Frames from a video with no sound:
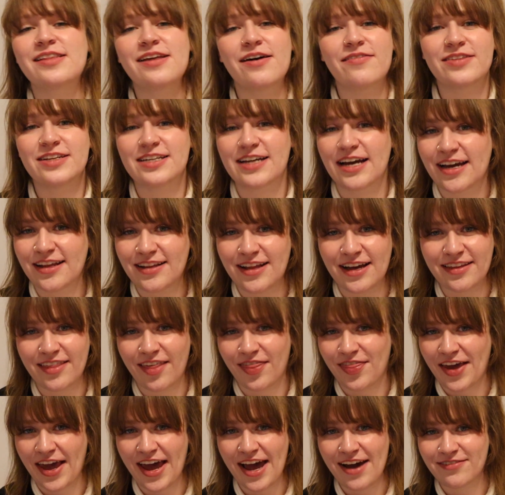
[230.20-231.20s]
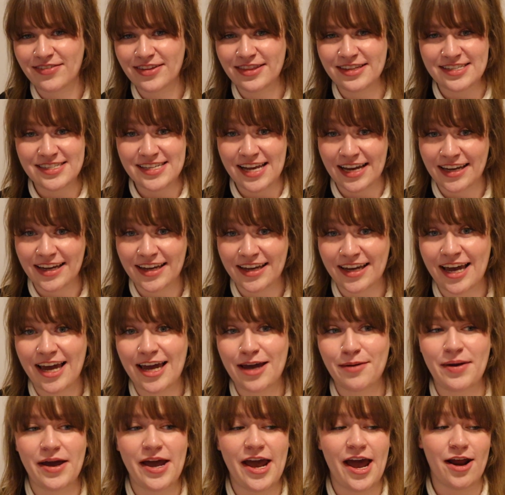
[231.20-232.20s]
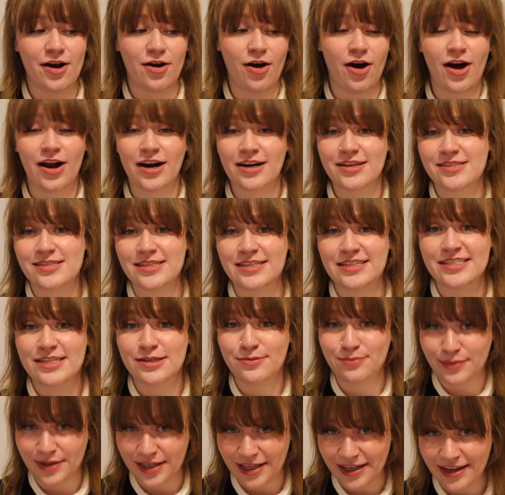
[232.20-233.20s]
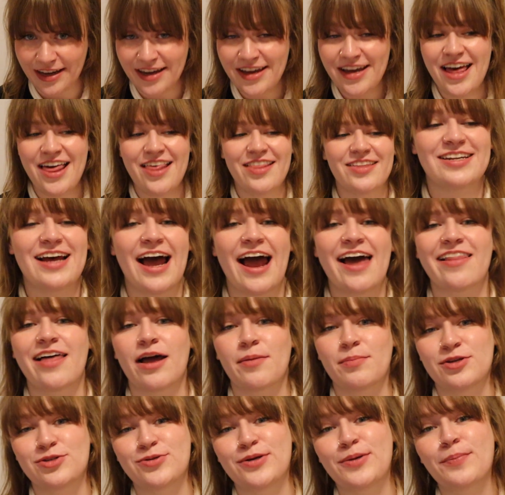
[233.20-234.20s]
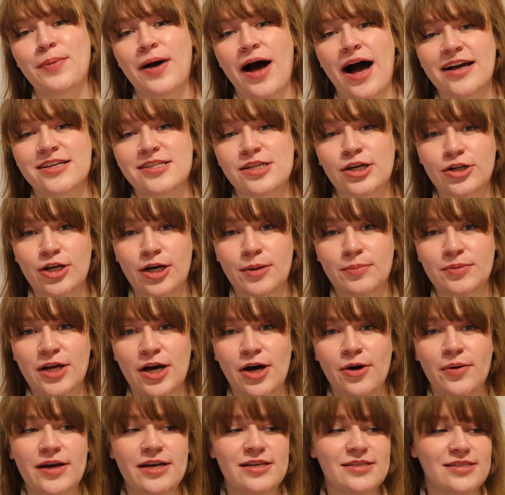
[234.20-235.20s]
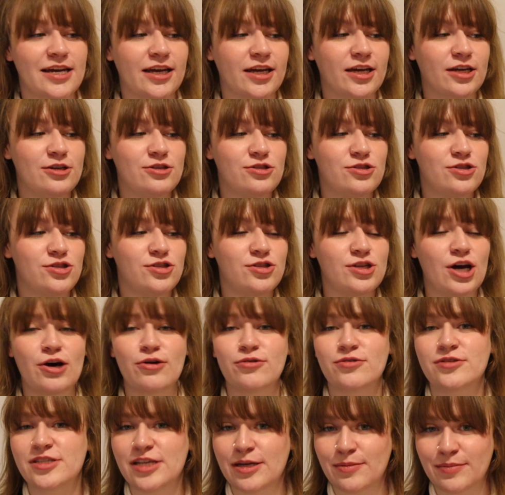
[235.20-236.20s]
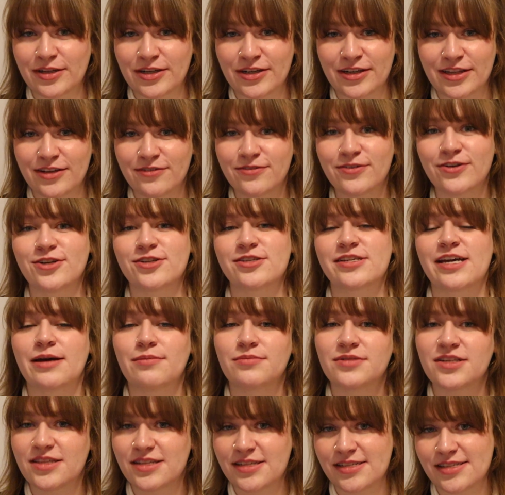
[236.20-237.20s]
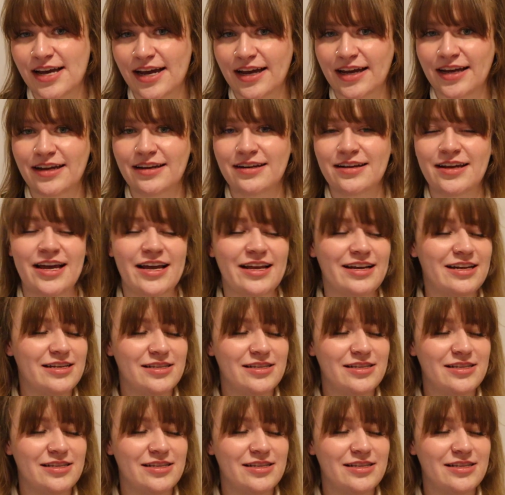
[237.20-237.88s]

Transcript: love the dialogue that they have in the second game, and honestly, to me, the dialogue between Pox and Crypto is like so similar in the first game to the second. It